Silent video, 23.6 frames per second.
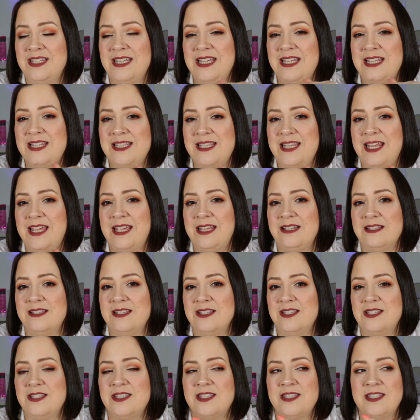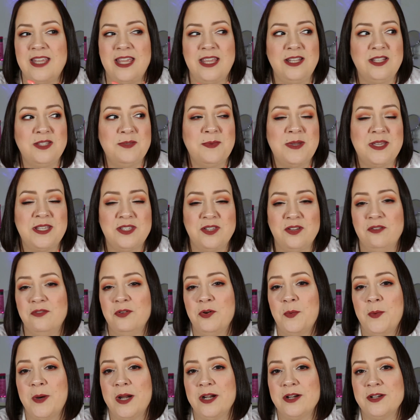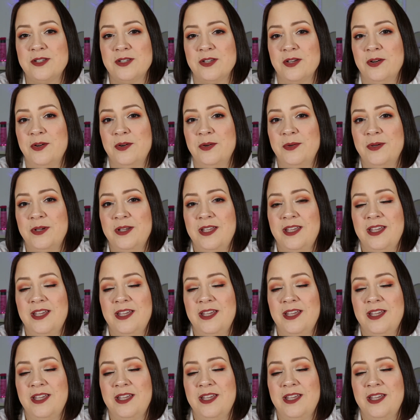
stains, it stains my silverware, so